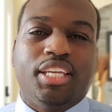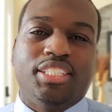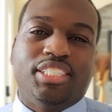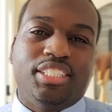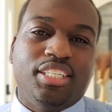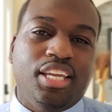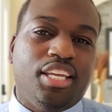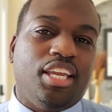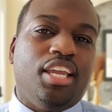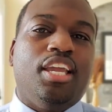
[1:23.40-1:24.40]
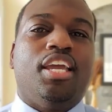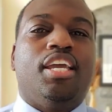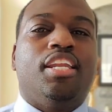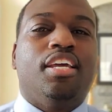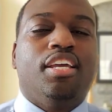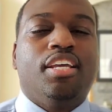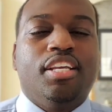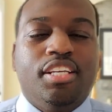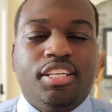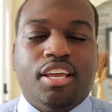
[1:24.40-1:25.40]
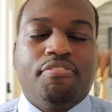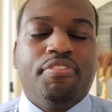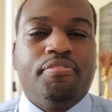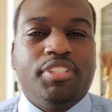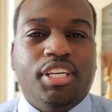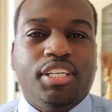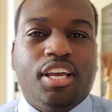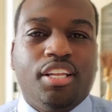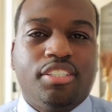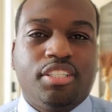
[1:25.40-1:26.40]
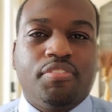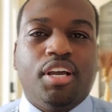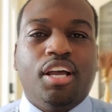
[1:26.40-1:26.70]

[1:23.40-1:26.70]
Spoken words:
sneak in that $15 of